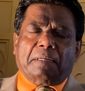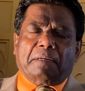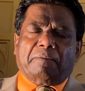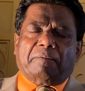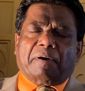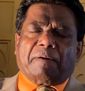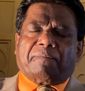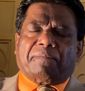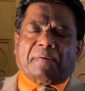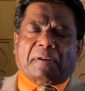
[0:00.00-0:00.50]

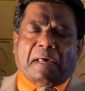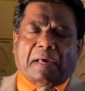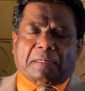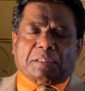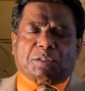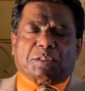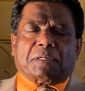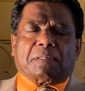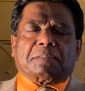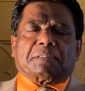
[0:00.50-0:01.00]
your
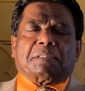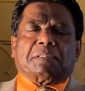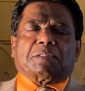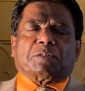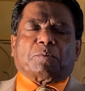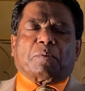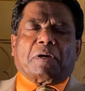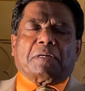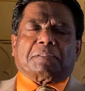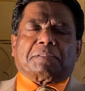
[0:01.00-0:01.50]
financial
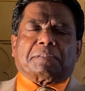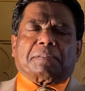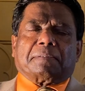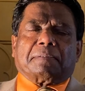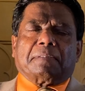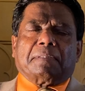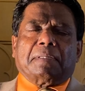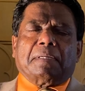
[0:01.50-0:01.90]
situation,